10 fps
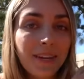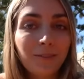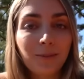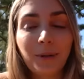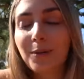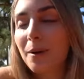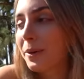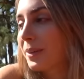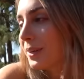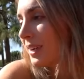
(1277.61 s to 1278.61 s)
after my
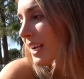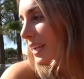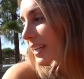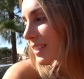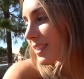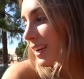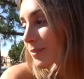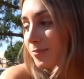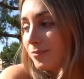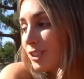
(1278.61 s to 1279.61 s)
grandmother, is
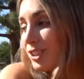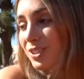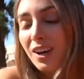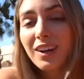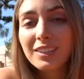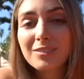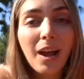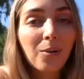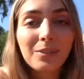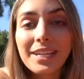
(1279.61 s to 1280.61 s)
that she's solid.
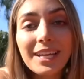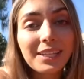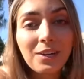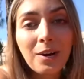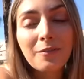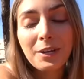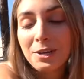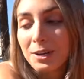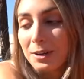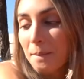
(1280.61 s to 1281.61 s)
I would daily her if I
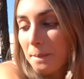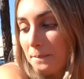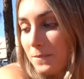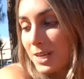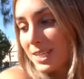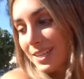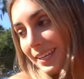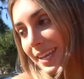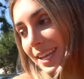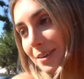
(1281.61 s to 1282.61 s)
could, but I
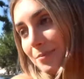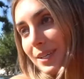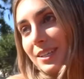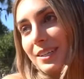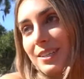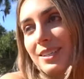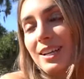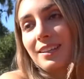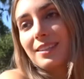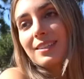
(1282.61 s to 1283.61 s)
can't because
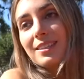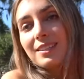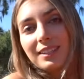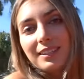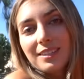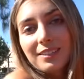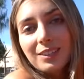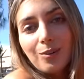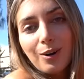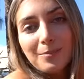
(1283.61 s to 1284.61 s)
these
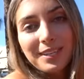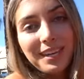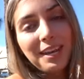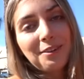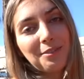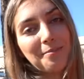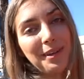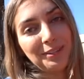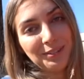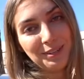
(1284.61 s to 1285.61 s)
little arms can't handle the
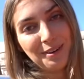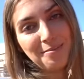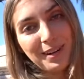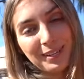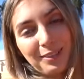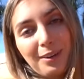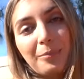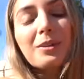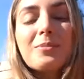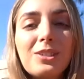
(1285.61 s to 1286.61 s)
manual steering box. So I'm
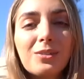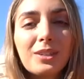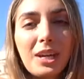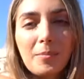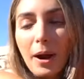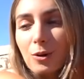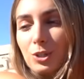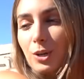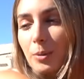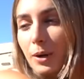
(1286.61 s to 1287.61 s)
gonna be doing a power
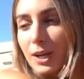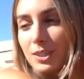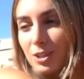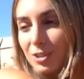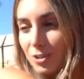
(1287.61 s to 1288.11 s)
steering box here